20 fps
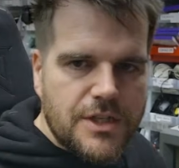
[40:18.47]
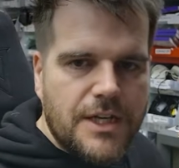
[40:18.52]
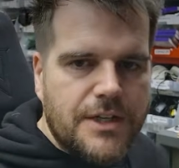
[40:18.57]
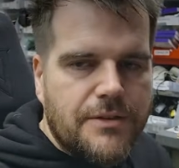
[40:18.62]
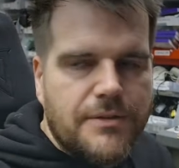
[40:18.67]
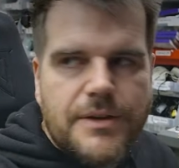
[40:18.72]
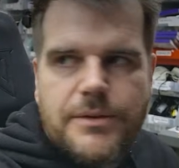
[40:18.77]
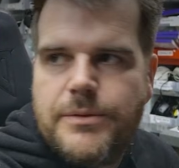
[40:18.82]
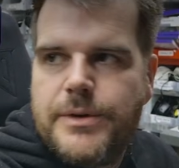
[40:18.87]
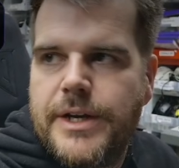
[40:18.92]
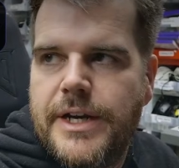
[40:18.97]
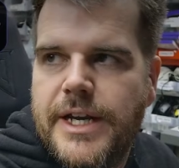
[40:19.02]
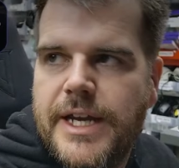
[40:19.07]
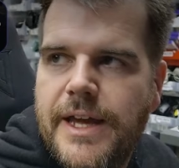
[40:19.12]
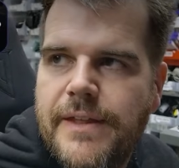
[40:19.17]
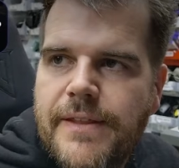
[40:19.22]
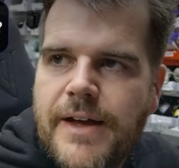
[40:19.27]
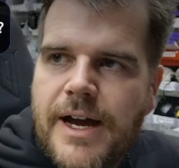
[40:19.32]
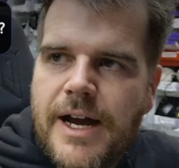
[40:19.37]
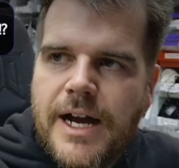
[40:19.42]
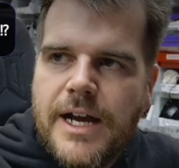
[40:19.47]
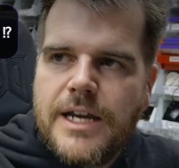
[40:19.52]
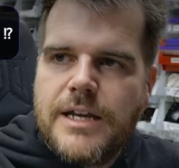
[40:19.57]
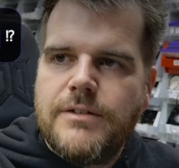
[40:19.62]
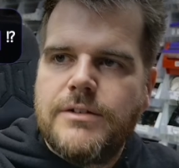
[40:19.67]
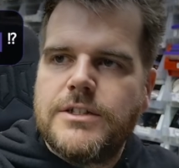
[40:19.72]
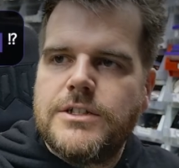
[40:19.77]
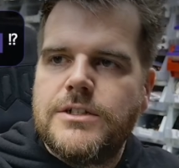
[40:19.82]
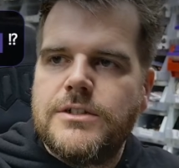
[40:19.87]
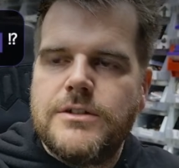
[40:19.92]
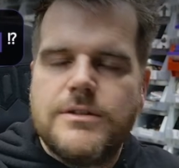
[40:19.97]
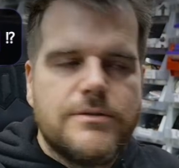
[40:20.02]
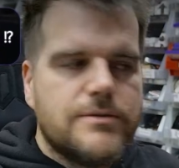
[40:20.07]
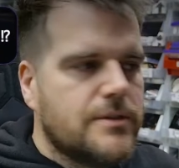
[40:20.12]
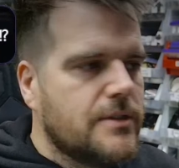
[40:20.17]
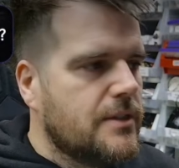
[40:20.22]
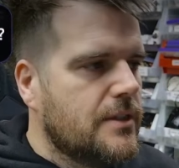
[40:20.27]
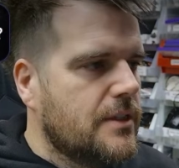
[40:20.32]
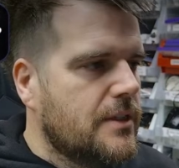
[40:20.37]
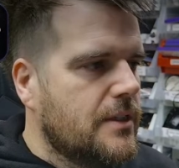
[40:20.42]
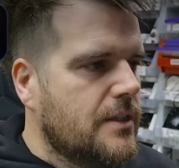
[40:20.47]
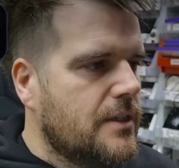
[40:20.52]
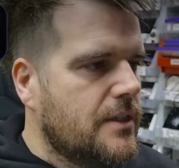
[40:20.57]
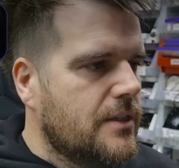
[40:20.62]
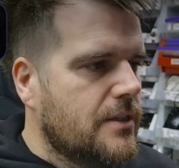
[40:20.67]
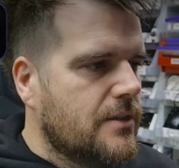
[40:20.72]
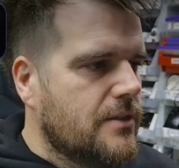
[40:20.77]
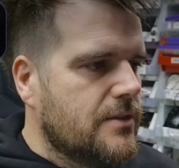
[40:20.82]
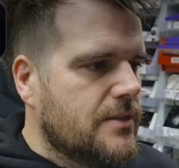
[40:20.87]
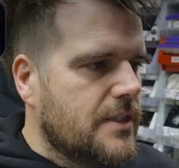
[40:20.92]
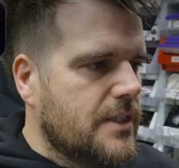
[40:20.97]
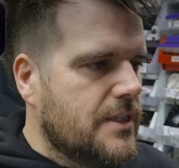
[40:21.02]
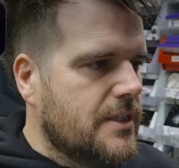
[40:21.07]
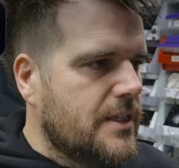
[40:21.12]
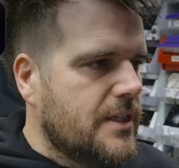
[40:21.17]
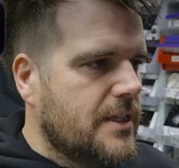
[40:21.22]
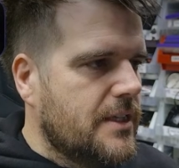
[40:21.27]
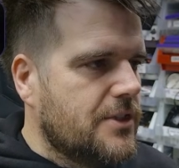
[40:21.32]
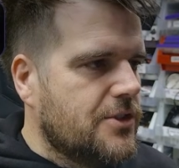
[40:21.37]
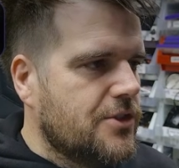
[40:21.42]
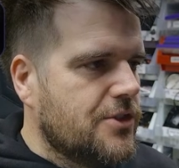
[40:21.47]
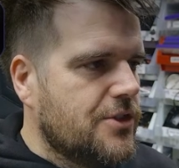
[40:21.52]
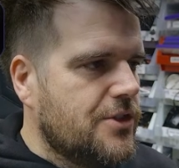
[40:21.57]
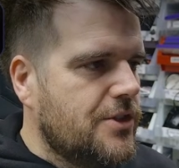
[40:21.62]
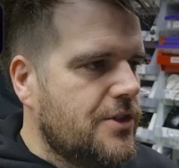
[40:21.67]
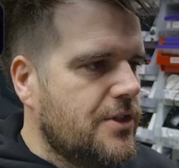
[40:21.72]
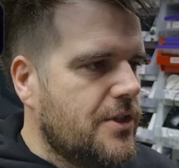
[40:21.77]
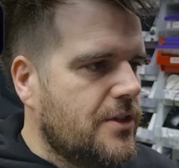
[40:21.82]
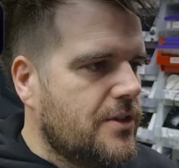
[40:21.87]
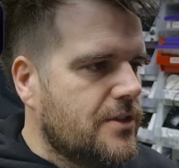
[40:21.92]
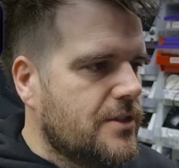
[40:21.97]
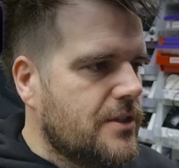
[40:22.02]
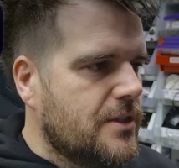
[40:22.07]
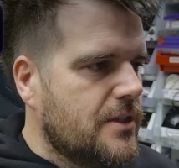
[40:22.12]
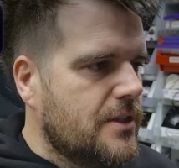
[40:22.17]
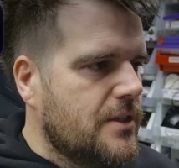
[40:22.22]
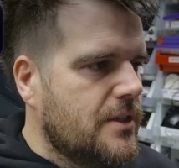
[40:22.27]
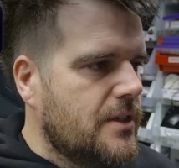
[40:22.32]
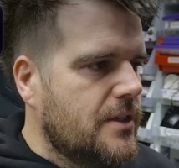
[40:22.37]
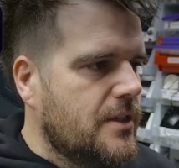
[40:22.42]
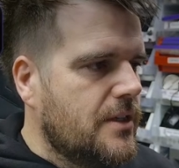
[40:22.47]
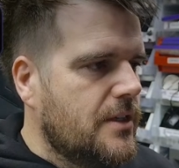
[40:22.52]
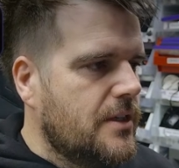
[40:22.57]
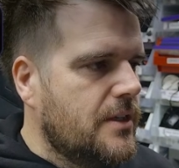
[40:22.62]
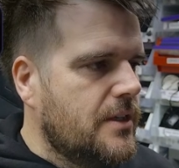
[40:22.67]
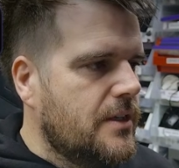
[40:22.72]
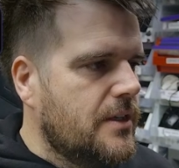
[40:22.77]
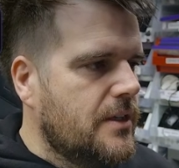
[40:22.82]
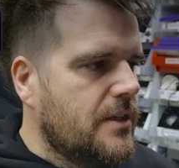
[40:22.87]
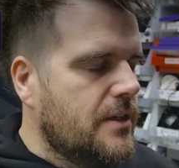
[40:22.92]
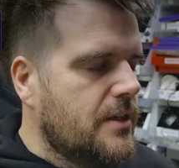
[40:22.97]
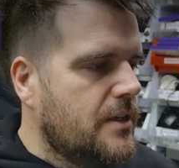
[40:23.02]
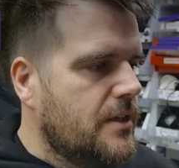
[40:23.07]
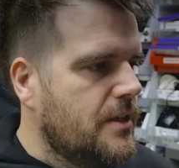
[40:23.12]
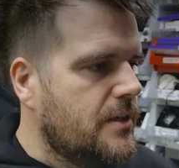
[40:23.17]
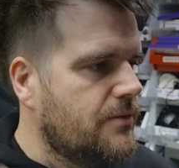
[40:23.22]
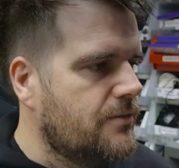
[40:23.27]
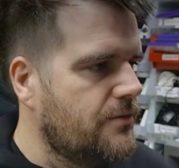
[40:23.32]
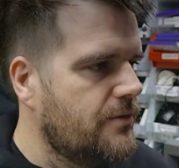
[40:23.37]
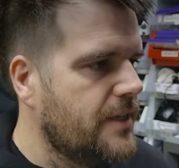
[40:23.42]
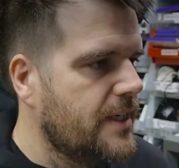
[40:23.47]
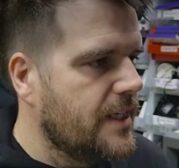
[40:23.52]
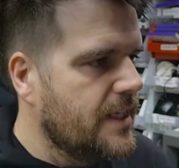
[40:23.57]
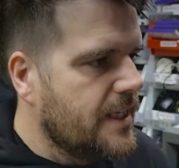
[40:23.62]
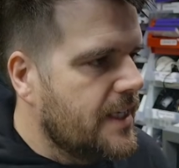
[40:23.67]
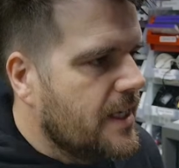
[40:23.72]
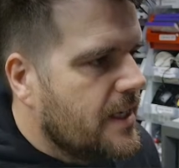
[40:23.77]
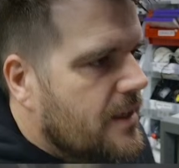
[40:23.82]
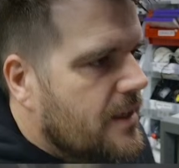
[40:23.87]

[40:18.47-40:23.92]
I don't think we're going to get that accurate enough because this thing is just not really